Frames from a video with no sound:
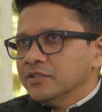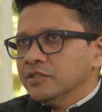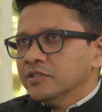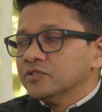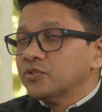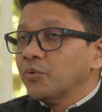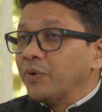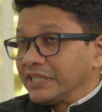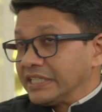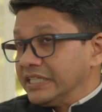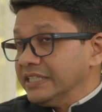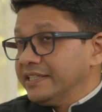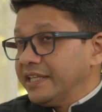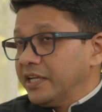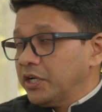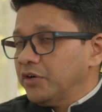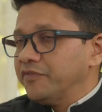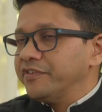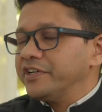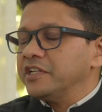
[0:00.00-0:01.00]
So one can
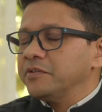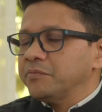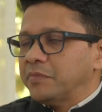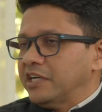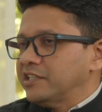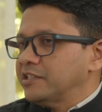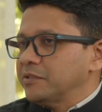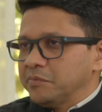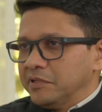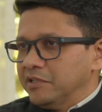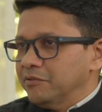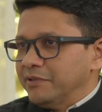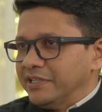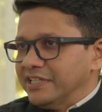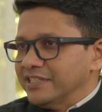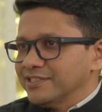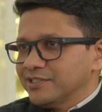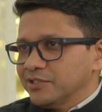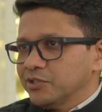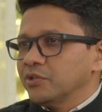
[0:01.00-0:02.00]
think of it in multiple
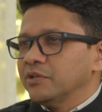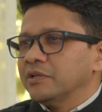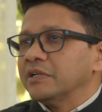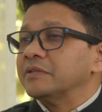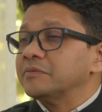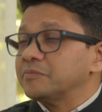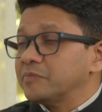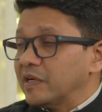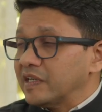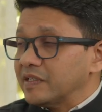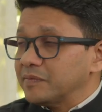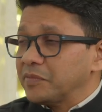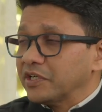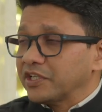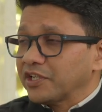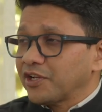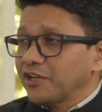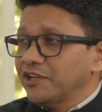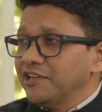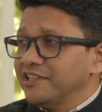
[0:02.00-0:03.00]
ways, and
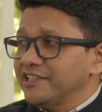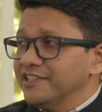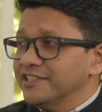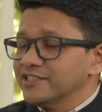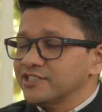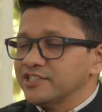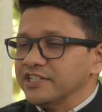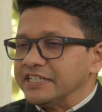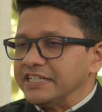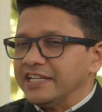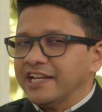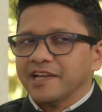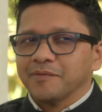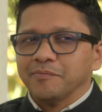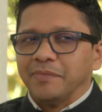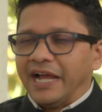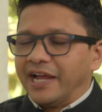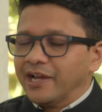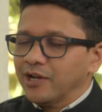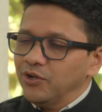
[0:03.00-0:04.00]
particularly in a city
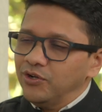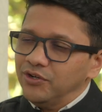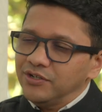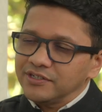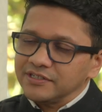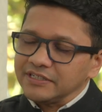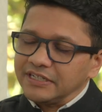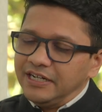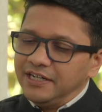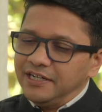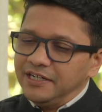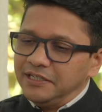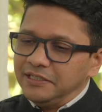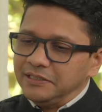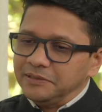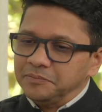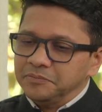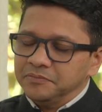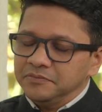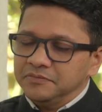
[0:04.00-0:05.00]
like
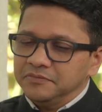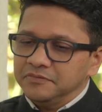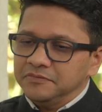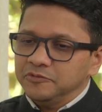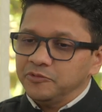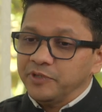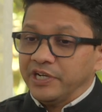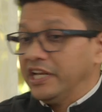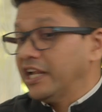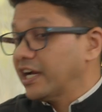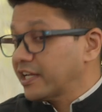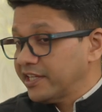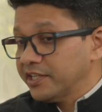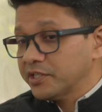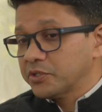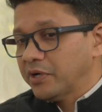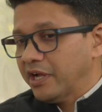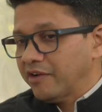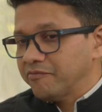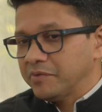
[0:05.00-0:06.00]
Bangalore, we're lucky
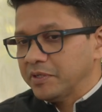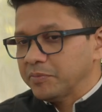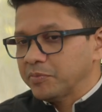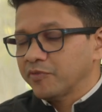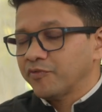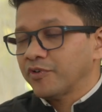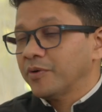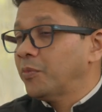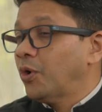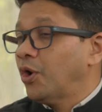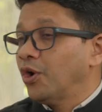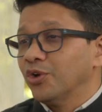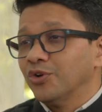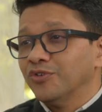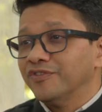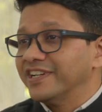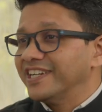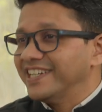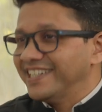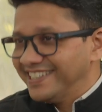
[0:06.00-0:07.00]
to have people from all
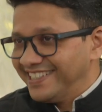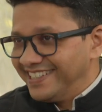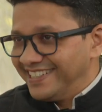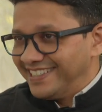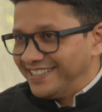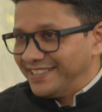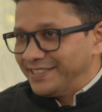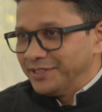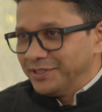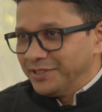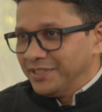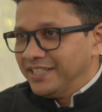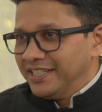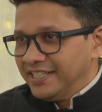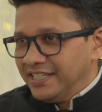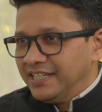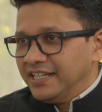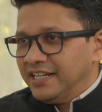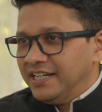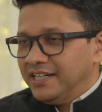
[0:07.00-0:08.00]
over India
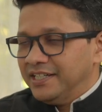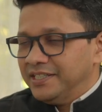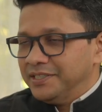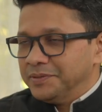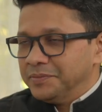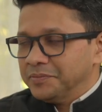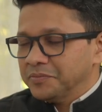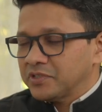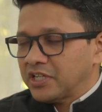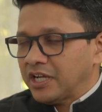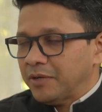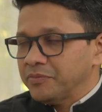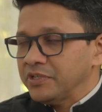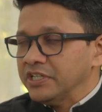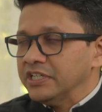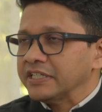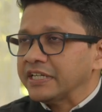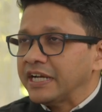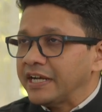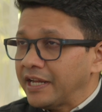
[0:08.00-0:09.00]
come
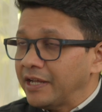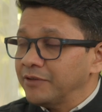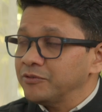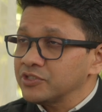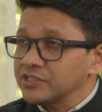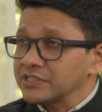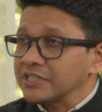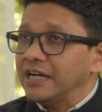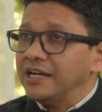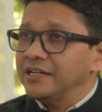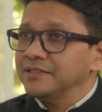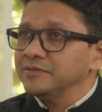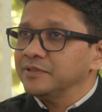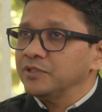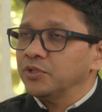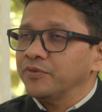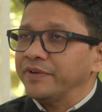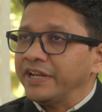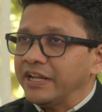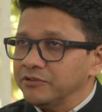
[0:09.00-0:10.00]
here. And I was,
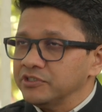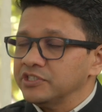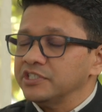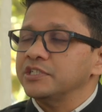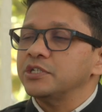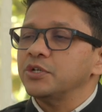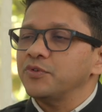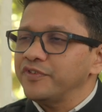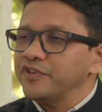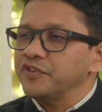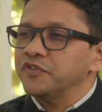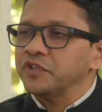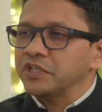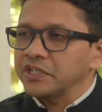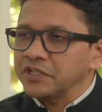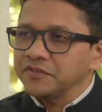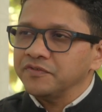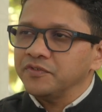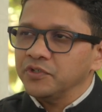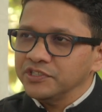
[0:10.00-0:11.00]
when I was
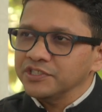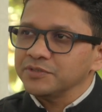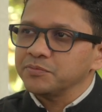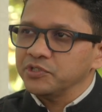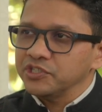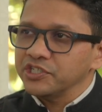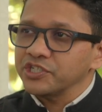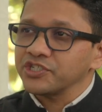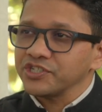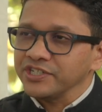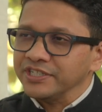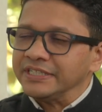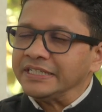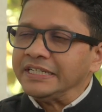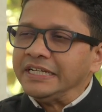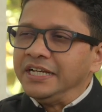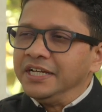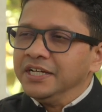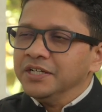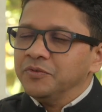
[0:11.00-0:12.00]
interviewing for this
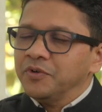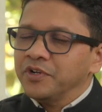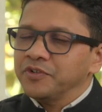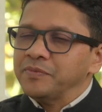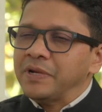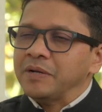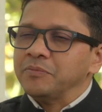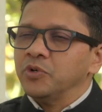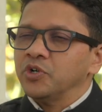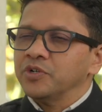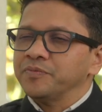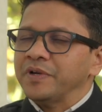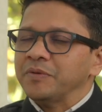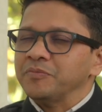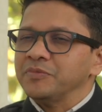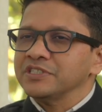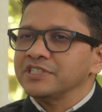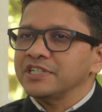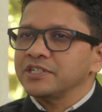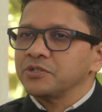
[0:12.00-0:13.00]
position, one of my board
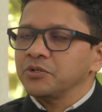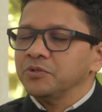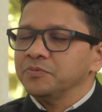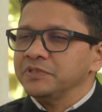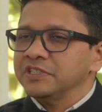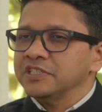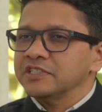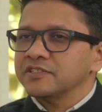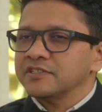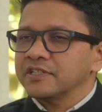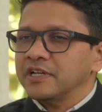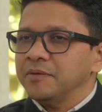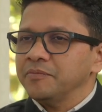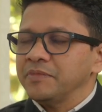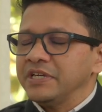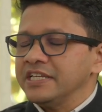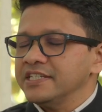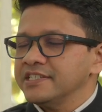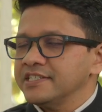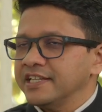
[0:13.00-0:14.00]
members had told me this
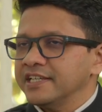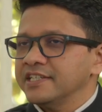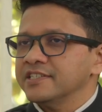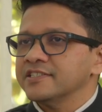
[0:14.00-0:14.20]
amazing